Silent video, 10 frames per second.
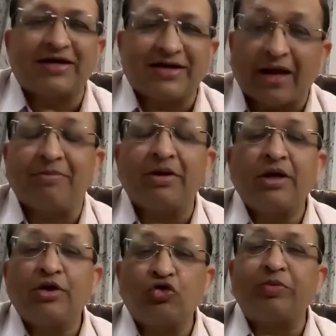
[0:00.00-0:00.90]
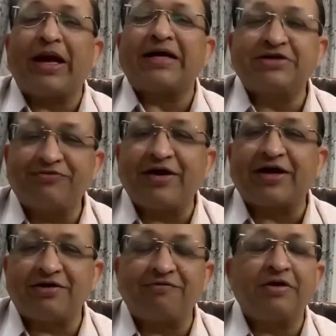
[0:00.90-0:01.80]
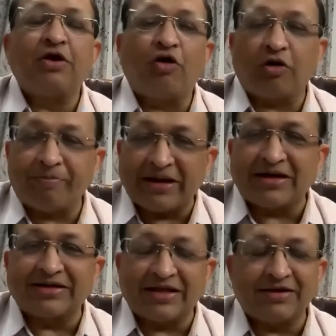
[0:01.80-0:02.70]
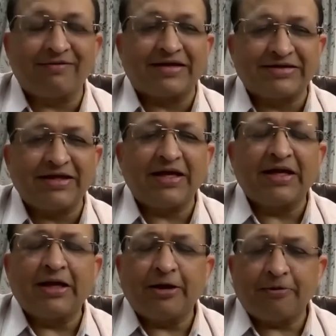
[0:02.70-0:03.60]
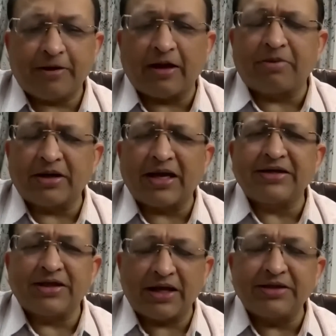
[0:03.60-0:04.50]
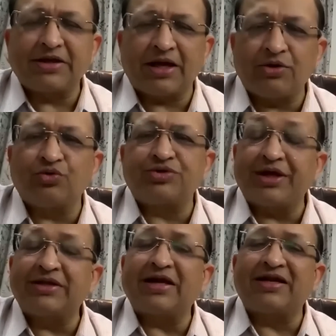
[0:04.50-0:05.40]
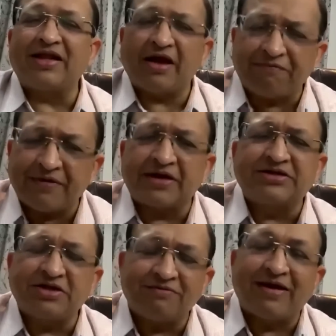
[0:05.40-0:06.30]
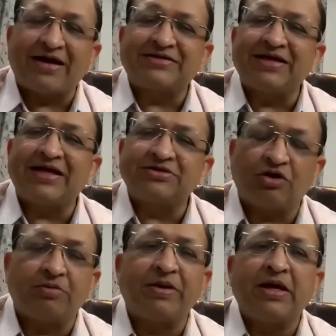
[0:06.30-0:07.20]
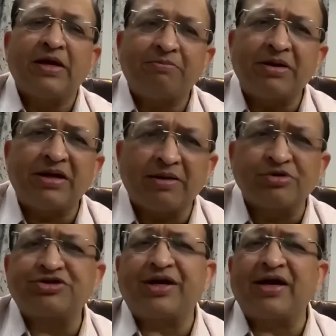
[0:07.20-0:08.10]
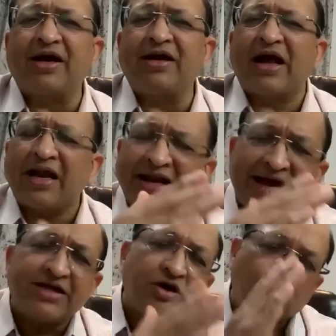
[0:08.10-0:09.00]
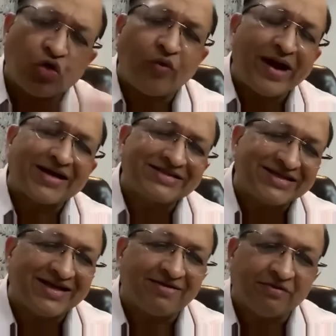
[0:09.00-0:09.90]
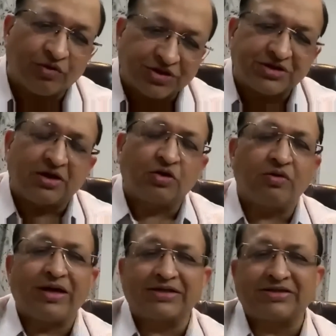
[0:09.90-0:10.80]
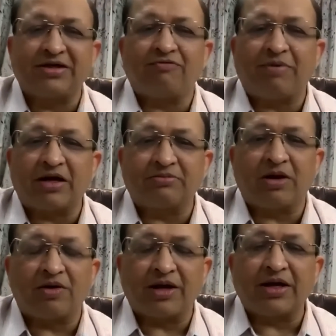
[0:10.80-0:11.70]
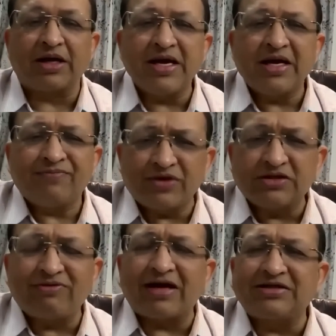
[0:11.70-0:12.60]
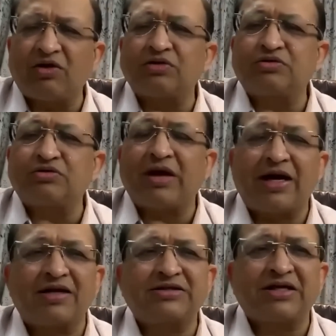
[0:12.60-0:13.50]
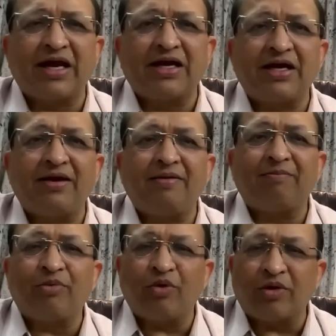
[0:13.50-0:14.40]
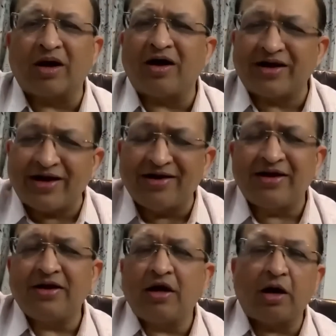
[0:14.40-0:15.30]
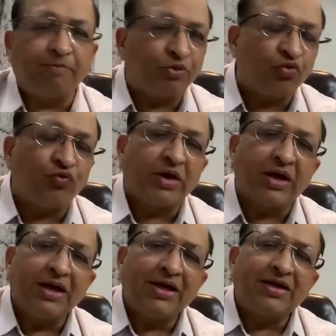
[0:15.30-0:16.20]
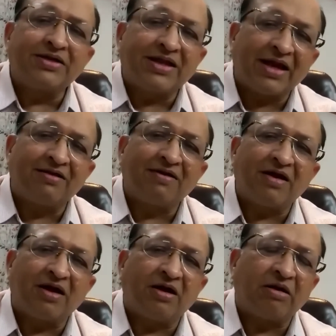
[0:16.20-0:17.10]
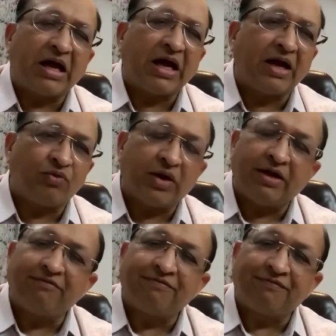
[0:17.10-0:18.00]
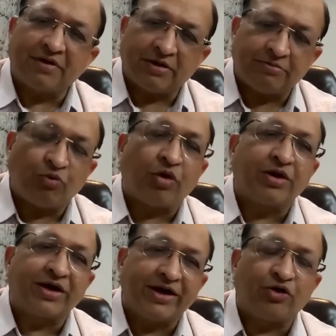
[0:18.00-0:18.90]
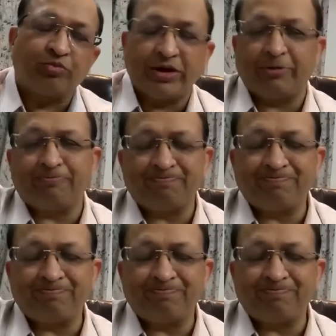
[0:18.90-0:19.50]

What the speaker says: time to be as effective or better than the vaccine. Yeah, but I do think that the efficacy of vaccine has not been demonstrated. And like the Covaxin, original Covaxin of Bharat Biotech, this vaccine also had a slightly more hurried approval than I would have wanted it to be.